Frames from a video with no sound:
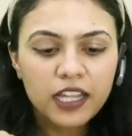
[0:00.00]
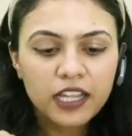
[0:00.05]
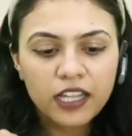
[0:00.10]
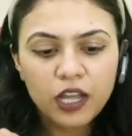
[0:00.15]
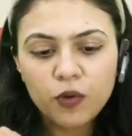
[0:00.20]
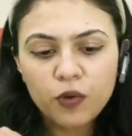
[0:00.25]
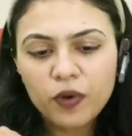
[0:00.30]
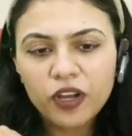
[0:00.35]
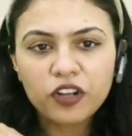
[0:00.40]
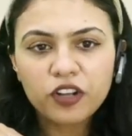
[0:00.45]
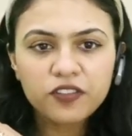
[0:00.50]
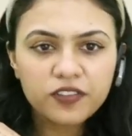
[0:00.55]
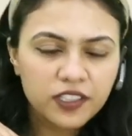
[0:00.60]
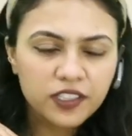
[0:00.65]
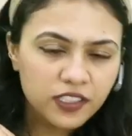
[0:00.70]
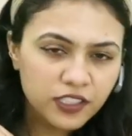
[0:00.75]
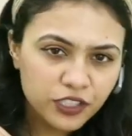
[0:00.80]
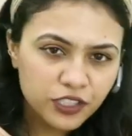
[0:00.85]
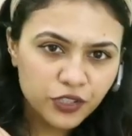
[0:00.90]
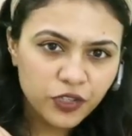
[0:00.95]
Now, one of
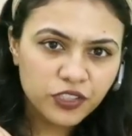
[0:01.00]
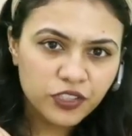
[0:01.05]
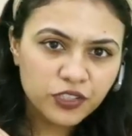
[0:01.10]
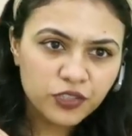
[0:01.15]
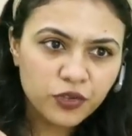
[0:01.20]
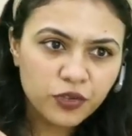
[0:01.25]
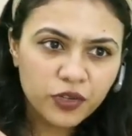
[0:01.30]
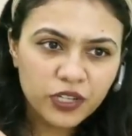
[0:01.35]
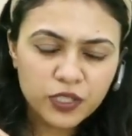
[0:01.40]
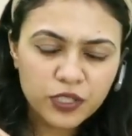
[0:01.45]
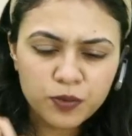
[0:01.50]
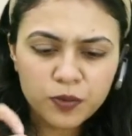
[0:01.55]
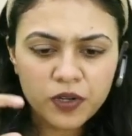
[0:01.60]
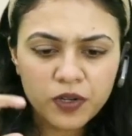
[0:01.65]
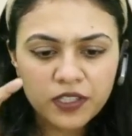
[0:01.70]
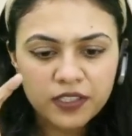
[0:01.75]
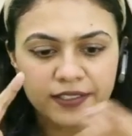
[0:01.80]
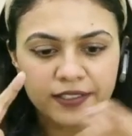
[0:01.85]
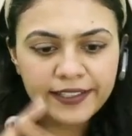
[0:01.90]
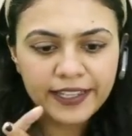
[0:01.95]
the short stories
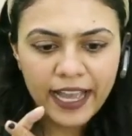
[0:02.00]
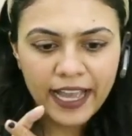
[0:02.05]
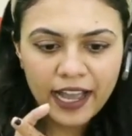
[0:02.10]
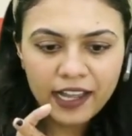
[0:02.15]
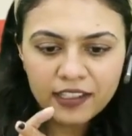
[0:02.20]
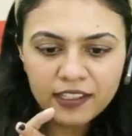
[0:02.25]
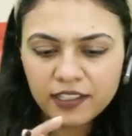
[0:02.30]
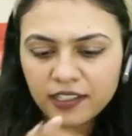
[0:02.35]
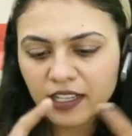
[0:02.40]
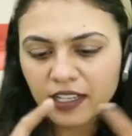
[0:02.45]
was The Cat,